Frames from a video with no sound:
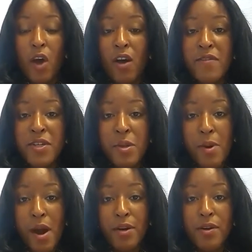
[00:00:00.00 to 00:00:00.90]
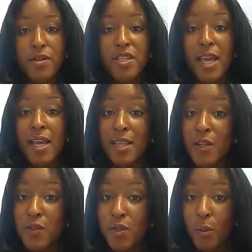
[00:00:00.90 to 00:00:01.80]
all vendor partners, and the
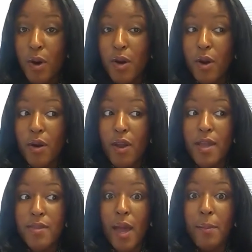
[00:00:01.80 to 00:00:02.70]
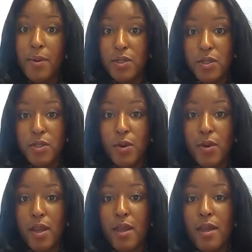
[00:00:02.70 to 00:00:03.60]
injured worker and that person's
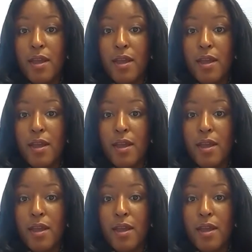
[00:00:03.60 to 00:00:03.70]
attorney